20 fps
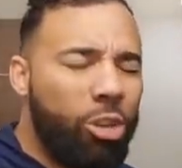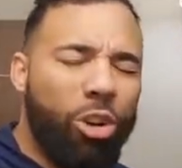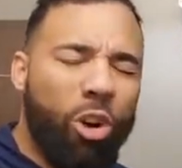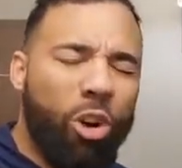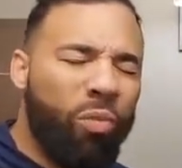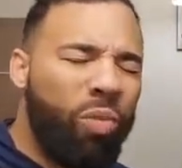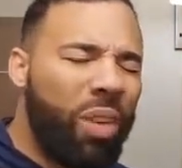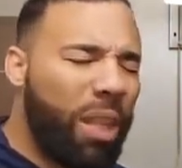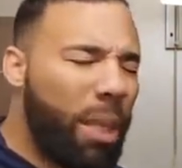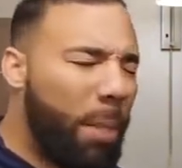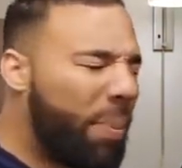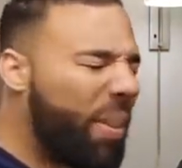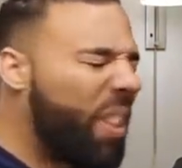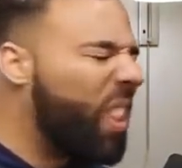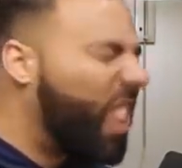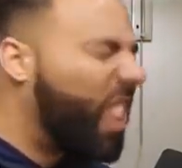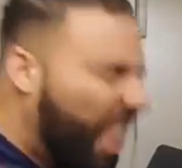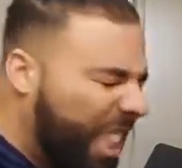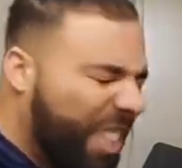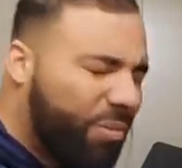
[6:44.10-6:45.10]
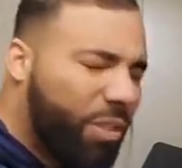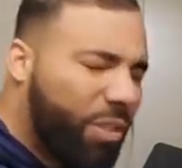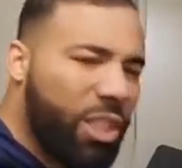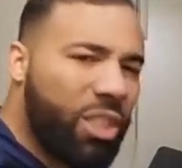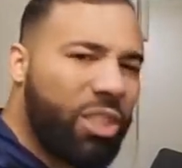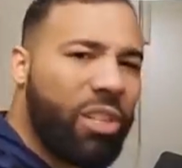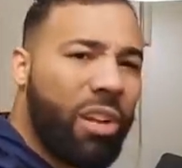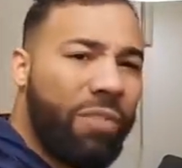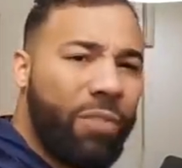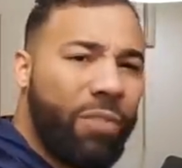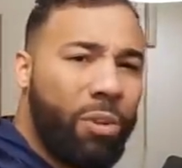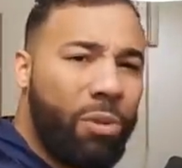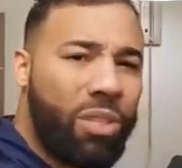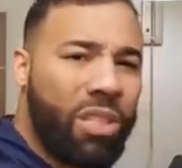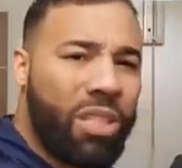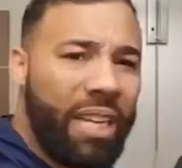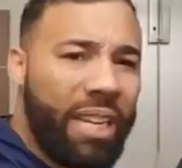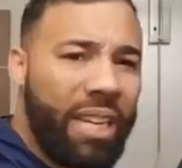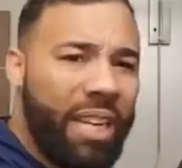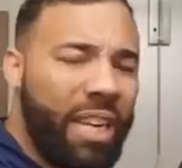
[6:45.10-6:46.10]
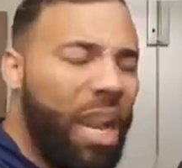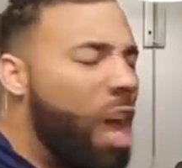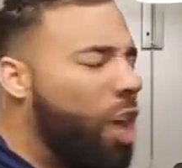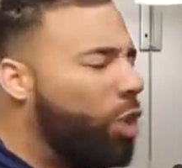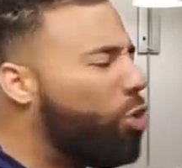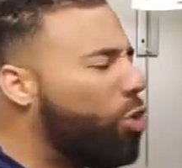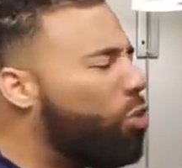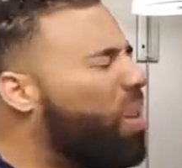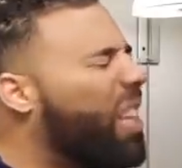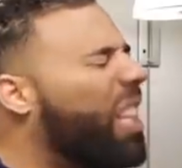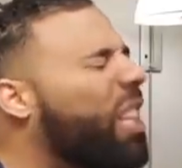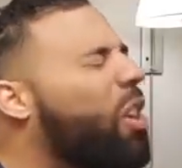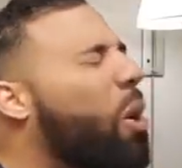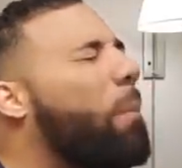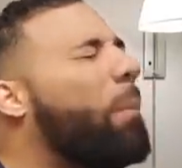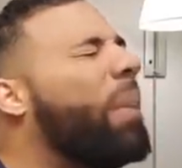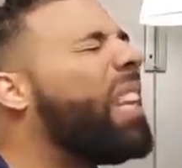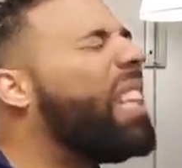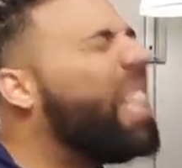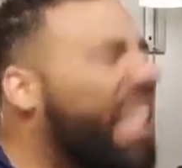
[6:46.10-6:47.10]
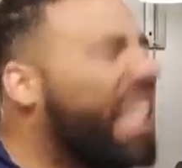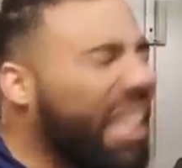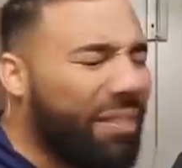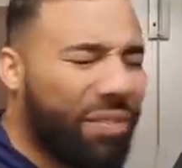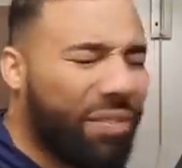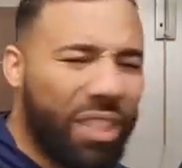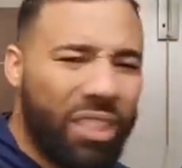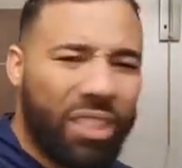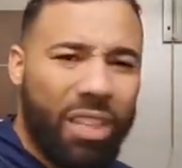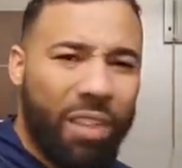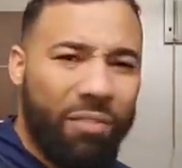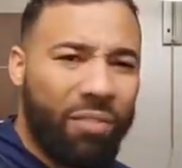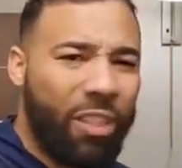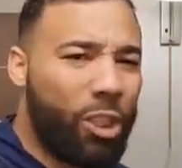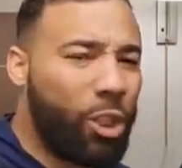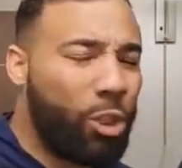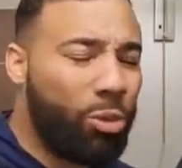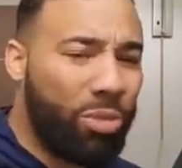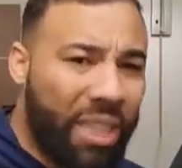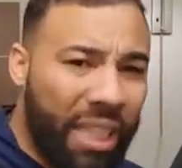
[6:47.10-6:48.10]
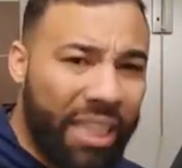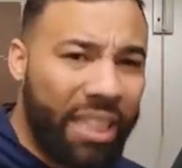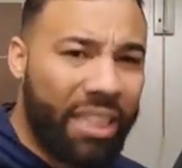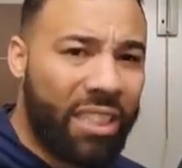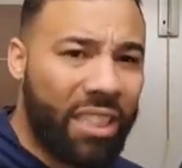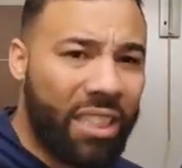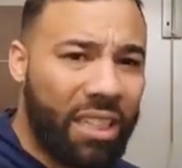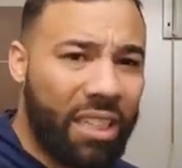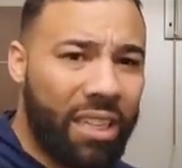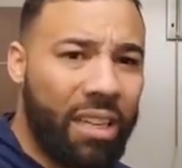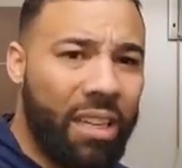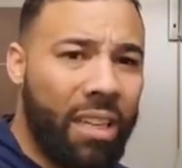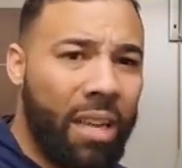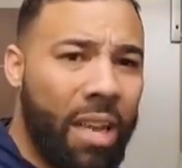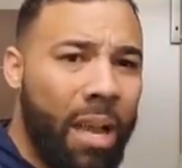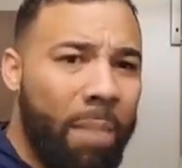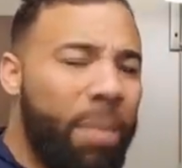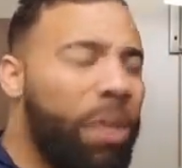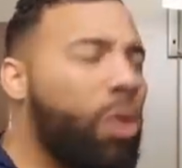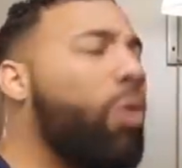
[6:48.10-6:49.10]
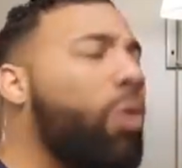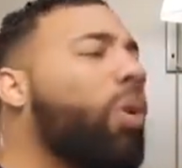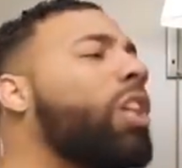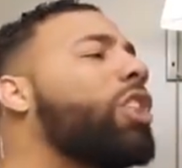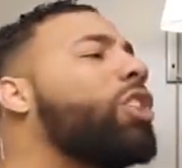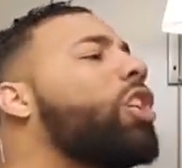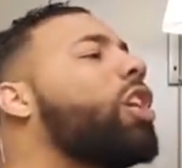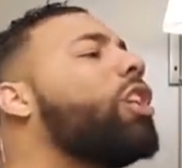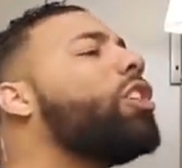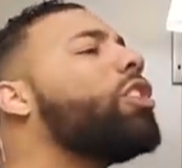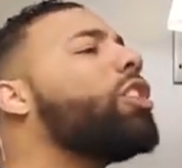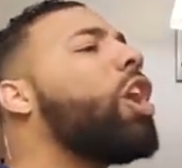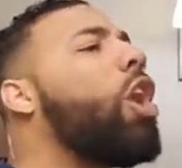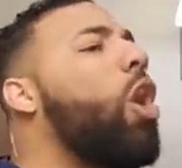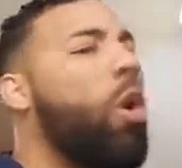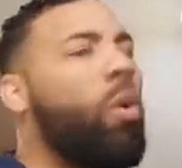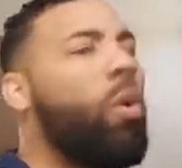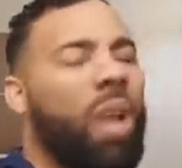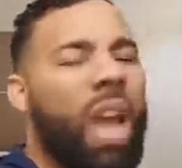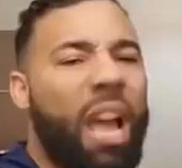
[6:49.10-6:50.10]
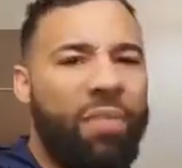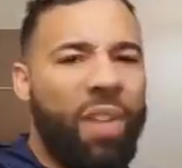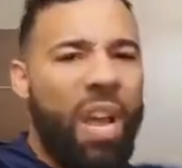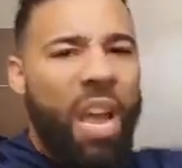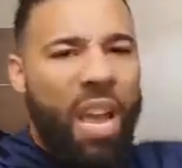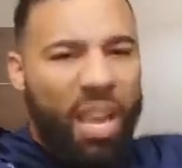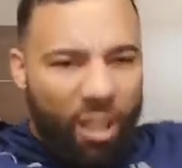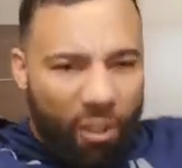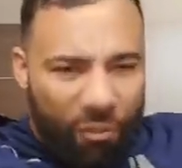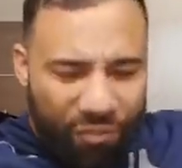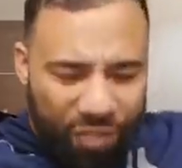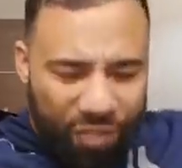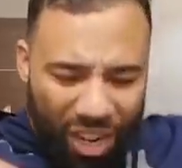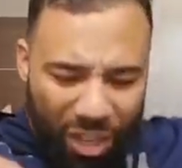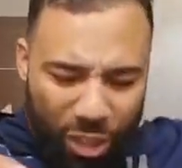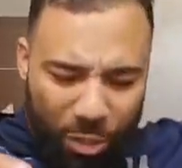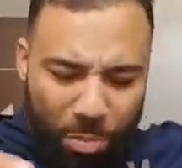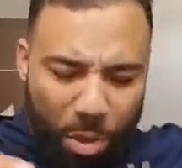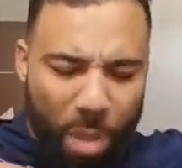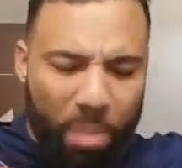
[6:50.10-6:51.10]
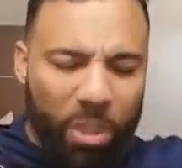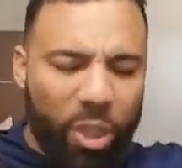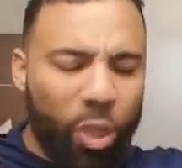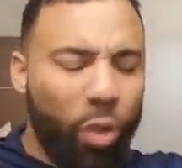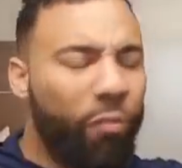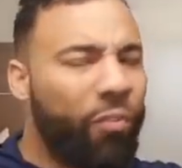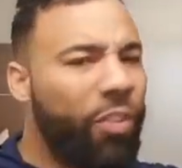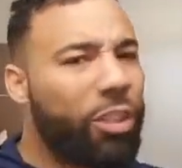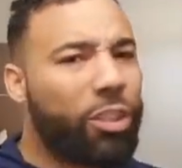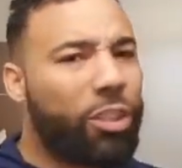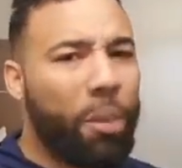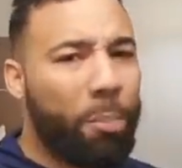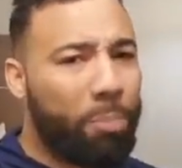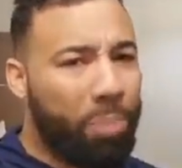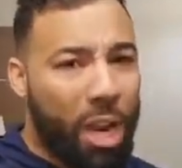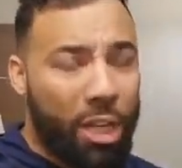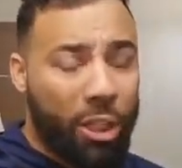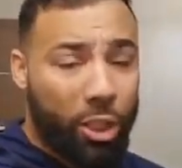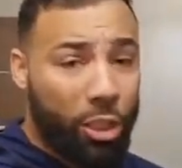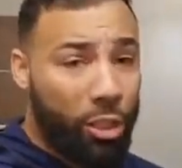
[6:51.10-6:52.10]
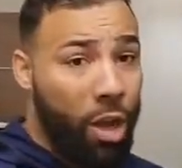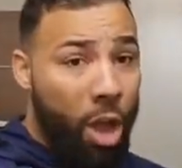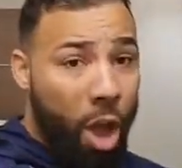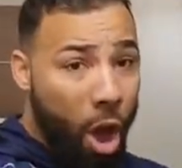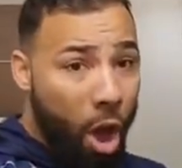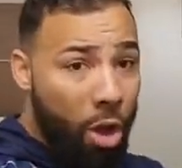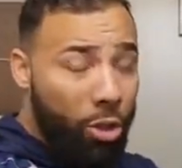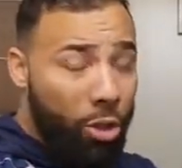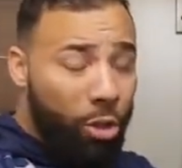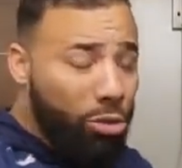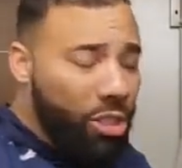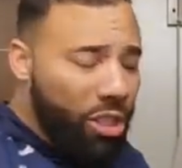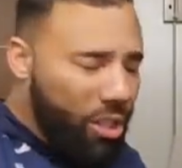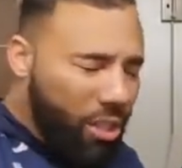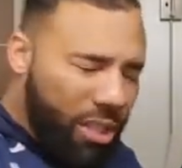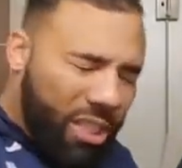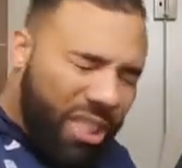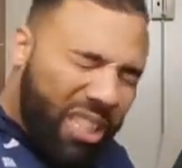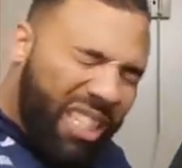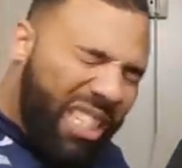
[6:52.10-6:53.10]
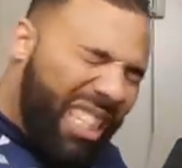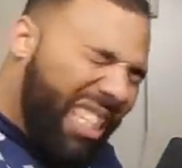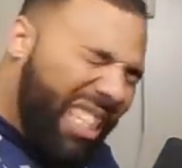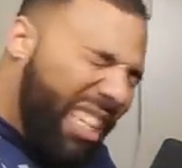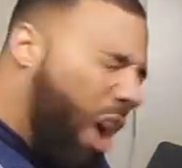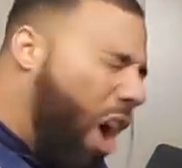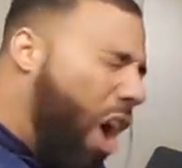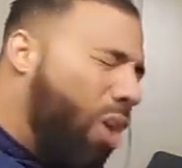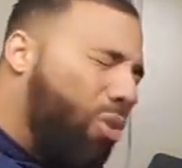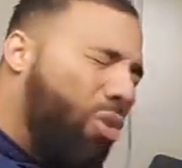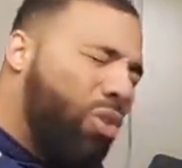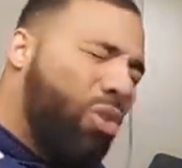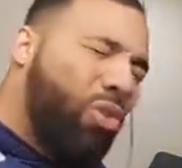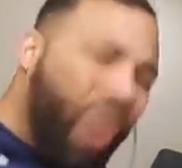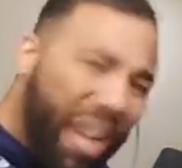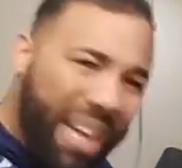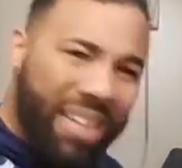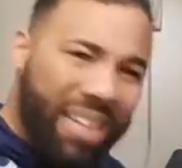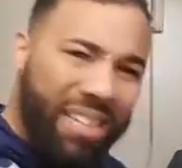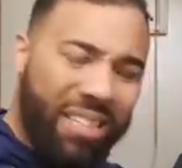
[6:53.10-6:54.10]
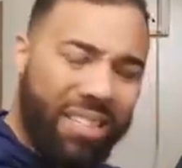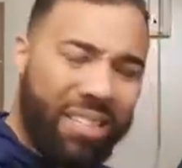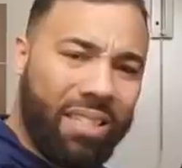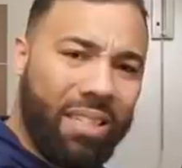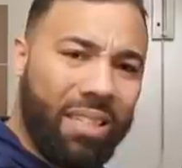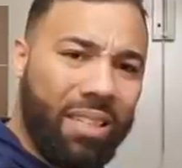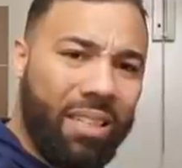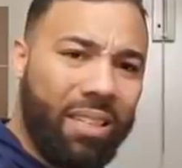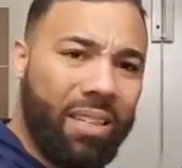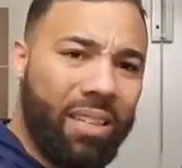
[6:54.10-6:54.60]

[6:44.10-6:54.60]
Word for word: You don't really believe the stuff you singing. You really don't believe the stuff that you teaching. Been going to church your whole life. And the first moment you feel some pressure, oh, you just, just get all oh, crazy.